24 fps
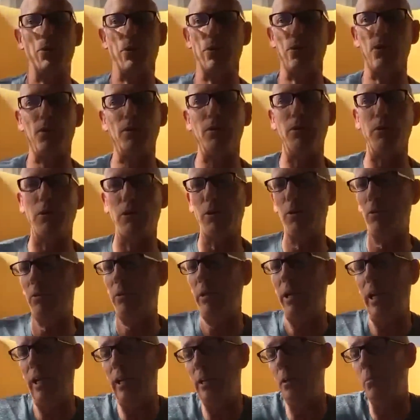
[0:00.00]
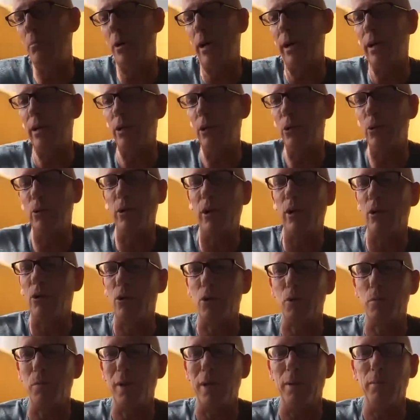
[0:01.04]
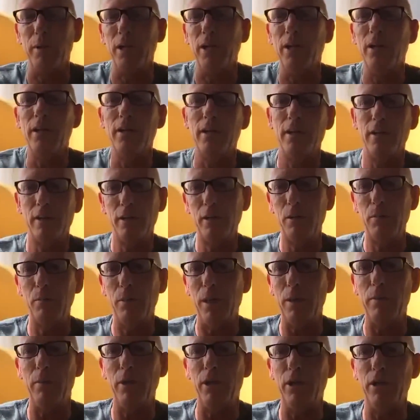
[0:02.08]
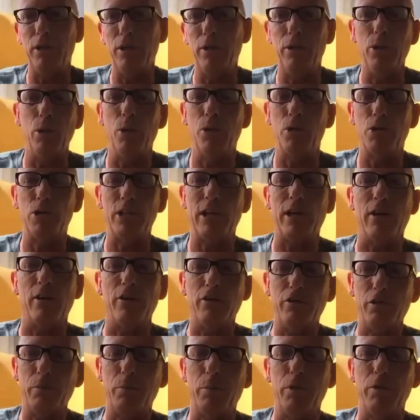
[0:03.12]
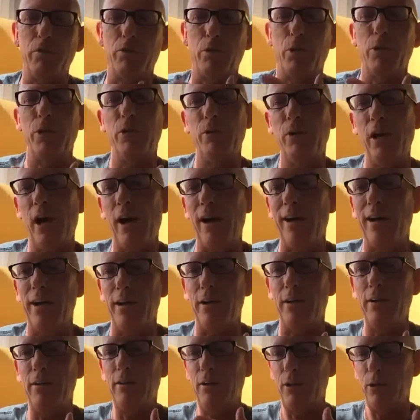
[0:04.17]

world created by, who knows, maybe yourself before you died.